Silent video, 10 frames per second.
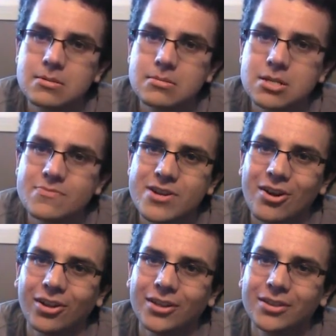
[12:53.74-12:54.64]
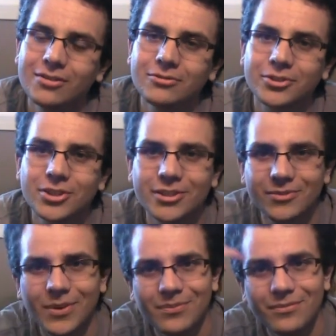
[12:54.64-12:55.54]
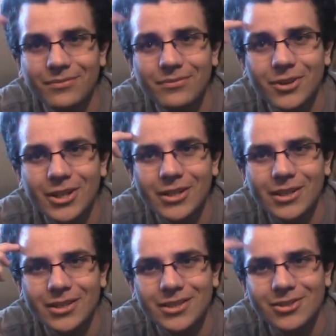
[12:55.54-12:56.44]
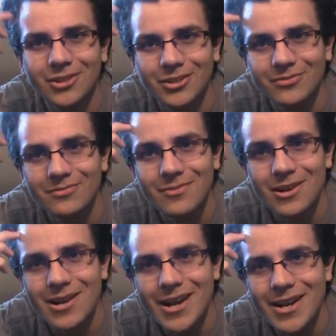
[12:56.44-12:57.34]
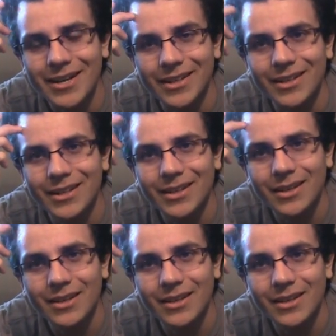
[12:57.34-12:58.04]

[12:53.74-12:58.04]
what do I call it? Oh jeez, my brain has gone blank.